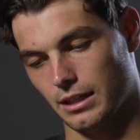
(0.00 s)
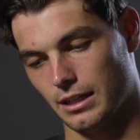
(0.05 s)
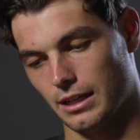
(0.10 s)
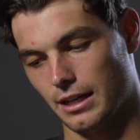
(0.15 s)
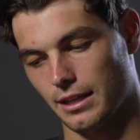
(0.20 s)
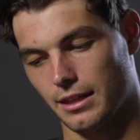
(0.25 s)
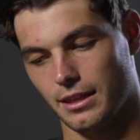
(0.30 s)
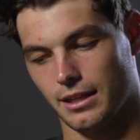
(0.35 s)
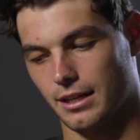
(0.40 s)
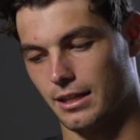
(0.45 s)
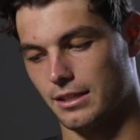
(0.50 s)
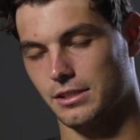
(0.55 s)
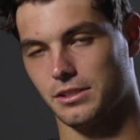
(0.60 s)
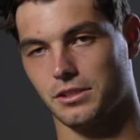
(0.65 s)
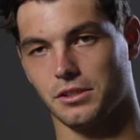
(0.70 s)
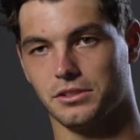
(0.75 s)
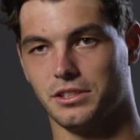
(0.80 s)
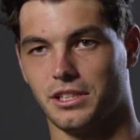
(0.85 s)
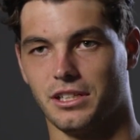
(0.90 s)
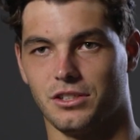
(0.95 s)
I think I'd
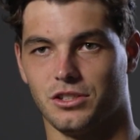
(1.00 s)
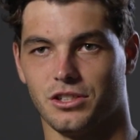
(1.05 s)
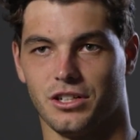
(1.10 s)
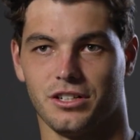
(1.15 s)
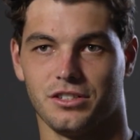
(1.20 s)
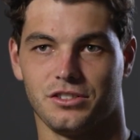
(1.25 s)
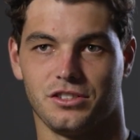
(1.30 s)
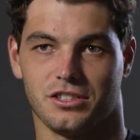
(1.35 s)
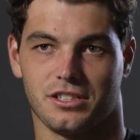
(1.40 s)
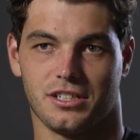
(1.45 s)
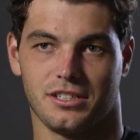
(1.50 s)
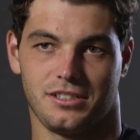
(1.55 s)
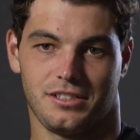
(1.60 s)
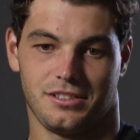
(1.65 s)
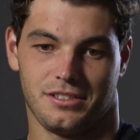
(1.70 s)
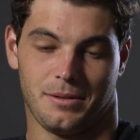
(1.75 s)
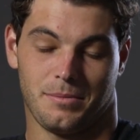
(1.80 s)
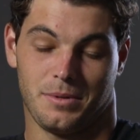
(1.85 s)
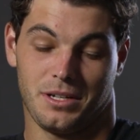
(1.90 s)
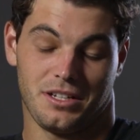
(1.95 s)
still take John's just because
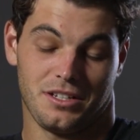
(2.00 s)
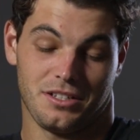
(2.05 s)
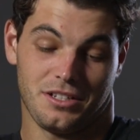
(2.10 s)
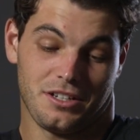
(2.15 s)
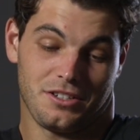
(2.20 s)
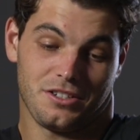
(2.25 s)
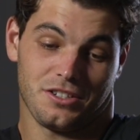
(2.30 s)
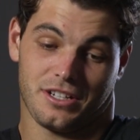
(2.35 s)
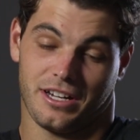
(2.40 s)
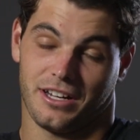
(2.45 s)
he's. I mean, it's just